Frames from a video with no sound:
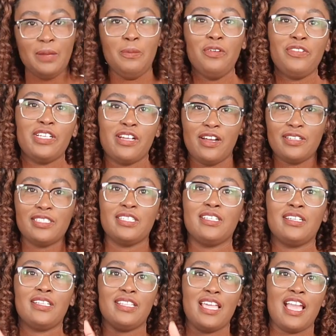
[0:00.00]
Moving on,
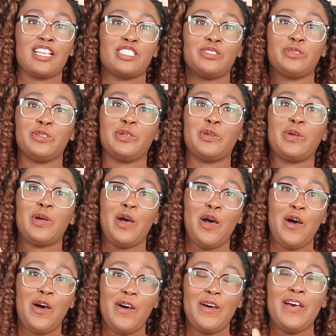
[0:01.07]
the actual
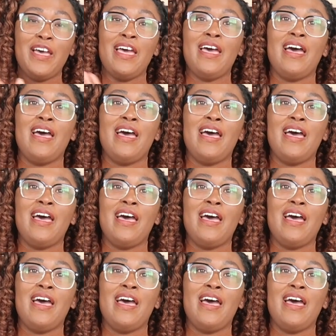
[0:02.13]
haul.